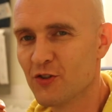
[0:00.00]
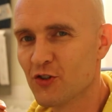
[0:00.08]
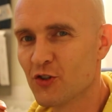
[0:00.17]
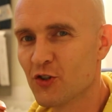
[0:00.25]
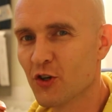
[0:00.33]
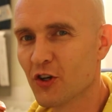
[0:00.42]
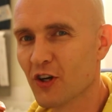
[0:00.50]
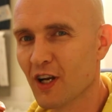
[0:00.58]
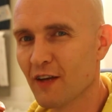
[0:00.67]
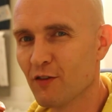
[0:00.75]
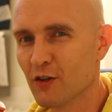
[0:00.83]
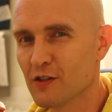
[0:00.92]
sugar
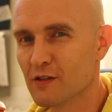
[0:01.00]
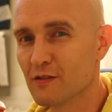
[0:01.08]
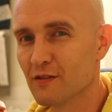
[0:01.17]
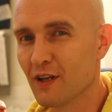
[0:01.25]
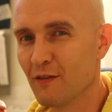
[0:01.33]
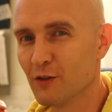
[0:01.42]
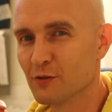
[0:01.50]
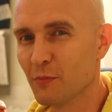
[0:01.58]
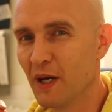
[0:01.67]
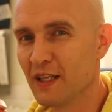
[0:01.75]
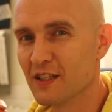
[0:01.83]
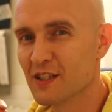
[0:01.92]
levels
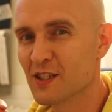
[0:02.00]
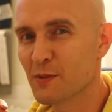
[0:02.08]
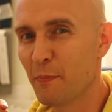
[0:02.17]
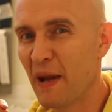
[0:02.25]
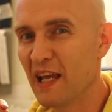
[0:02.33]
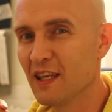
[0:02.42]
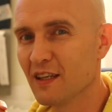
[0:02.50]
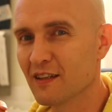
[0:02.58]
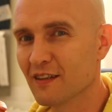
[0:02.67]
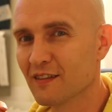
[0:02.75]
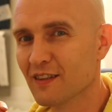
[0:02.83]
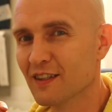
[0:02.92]
might
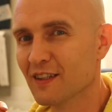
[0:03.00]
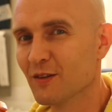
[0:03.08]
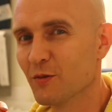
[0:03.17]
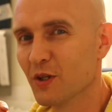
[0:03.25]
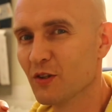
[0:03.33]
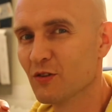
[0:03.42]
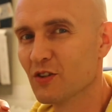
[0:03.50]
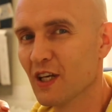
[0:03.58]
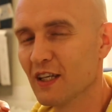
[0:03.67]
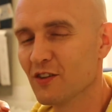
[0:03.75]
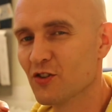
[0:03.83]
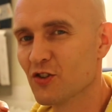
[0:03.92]
spike when you
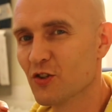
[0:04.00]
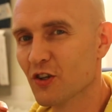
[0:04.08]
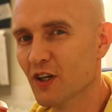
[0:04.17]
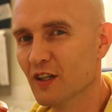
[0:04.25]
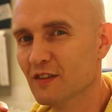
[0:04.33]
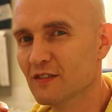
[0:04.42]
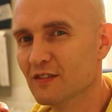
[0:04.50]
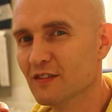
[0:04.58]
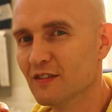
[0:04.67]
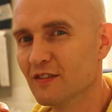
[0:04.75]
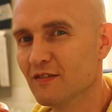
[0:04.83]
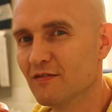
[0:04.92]
take sugar.
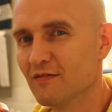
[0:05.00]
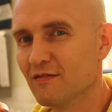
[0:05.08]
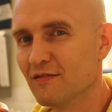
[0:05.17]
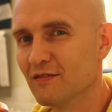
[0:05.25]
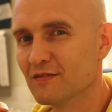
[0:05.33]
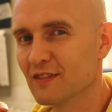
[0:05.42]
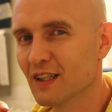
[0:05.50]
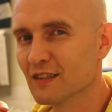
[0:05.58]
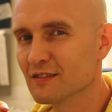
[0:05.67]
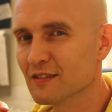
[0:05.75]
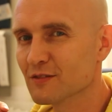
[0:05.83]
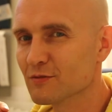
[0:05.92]
And I
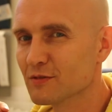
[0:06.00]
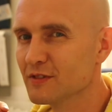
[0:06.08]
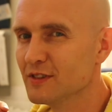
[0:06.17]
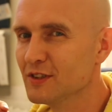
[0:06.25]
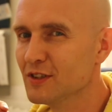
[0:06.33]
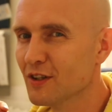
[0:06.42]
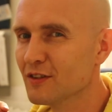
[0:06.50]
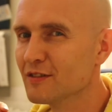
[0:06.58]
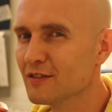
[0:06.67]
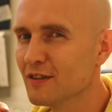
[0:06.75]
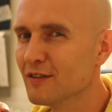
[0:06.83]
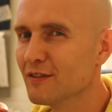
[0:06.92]
thought, we
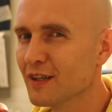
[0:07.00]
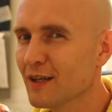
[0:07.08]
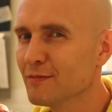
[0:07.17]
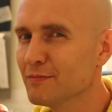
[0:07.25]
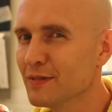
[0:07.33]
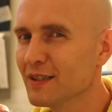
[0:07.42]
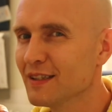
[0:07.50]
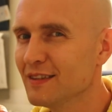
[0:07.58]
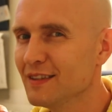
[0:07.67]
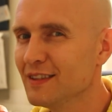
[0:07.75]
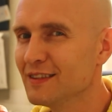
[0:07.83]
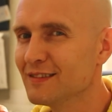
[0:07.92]
don't know what I put in
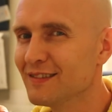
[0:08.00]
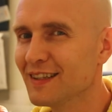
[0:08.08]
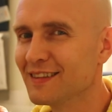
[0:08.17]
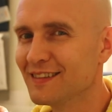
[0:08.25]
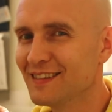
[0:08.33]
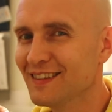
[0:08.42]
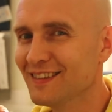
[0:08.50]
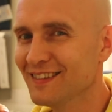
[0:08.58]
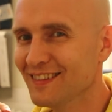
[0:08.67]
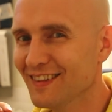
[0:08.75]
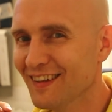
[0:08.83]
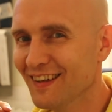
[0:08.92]
these drinks.
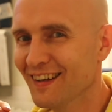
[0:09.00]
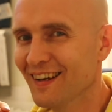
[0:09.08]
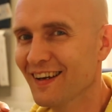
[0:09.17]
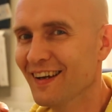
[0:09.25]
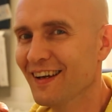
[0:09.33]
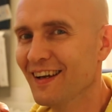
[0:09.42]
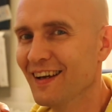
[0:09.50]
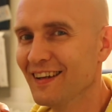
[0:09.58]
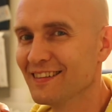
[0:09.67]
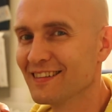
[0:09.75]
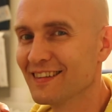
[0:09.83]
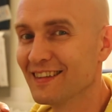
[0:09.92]

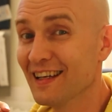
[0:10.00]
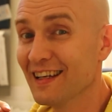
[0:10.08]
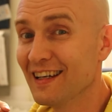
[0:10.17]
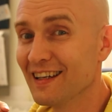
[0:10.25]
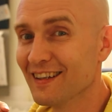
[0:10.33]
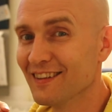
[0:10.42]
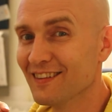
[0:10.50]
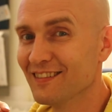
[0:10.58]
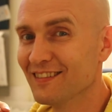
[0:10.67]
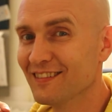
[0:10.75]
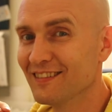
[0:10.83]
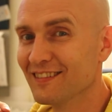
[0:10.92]
It's
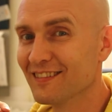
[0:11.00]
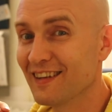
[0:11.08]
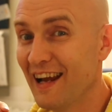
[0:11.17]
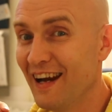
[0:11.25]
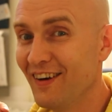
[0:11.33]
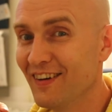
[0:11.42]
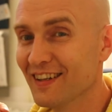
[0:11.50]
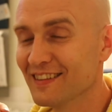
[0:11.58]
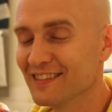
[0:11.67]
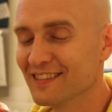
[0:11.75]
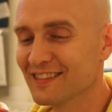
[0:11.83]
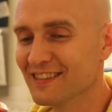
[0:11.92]
kale,
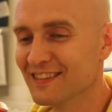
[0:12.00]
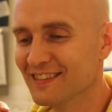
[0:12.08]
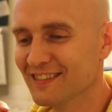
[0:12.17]
carrots,